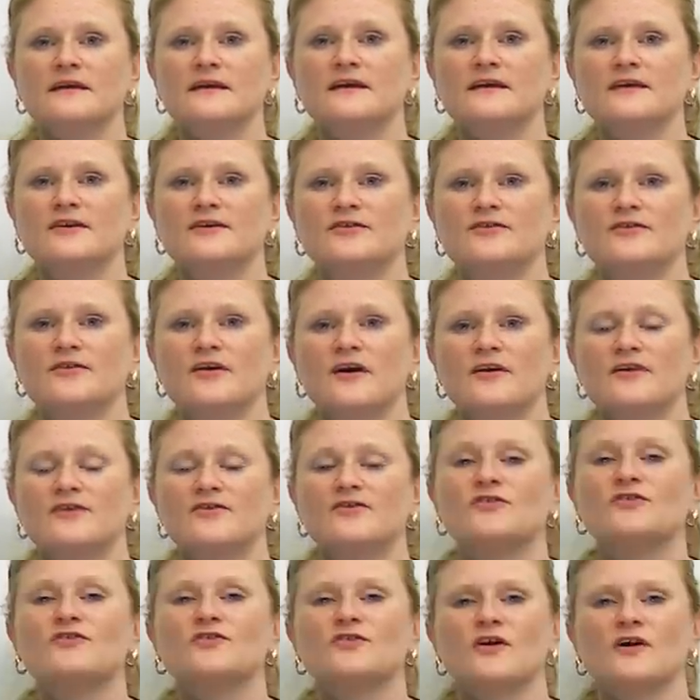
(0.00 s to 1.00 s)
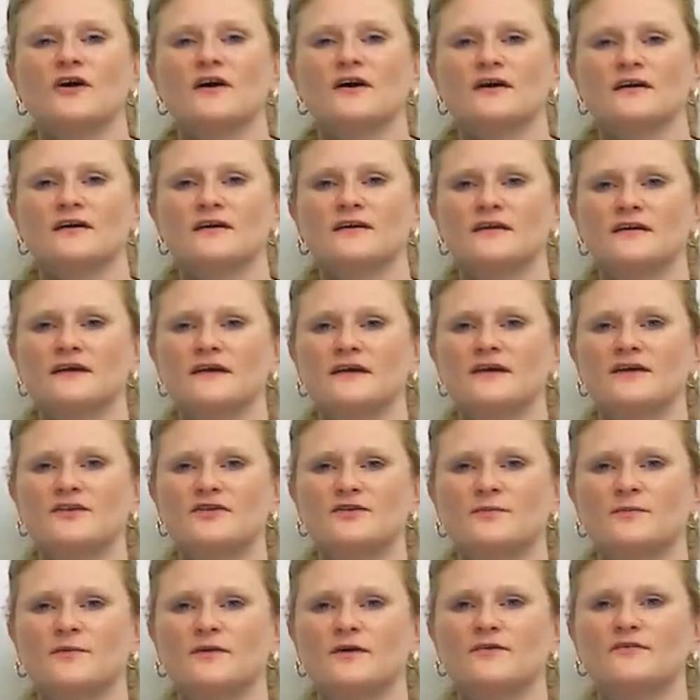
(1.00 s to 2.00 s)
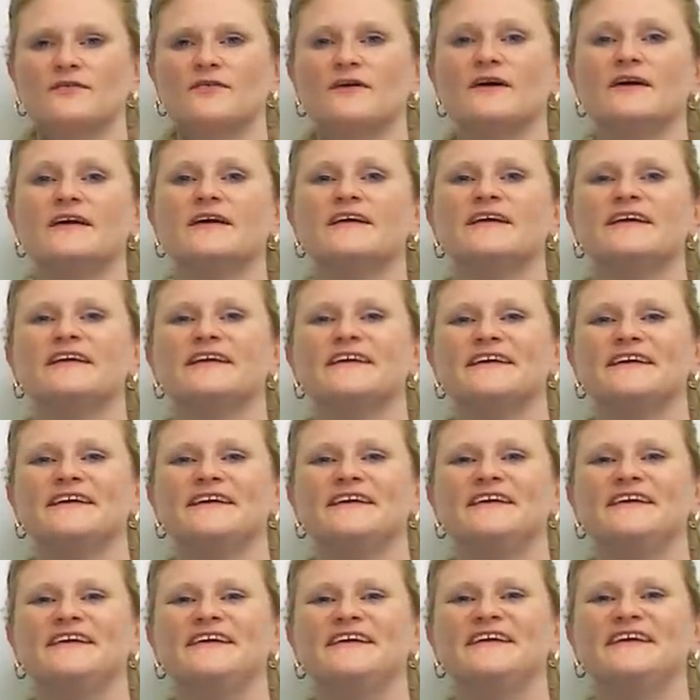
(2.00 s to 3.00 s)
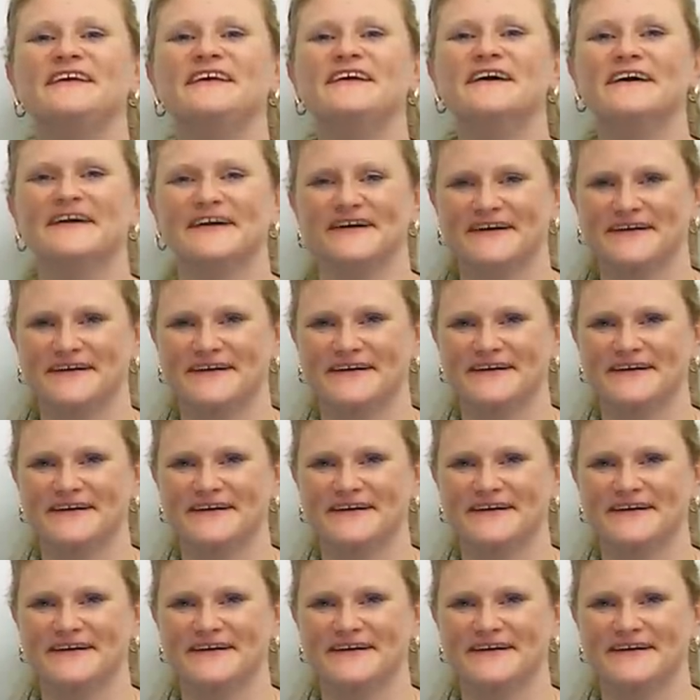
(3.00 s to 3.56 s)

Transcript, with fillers: is not as strong. It's more of a y.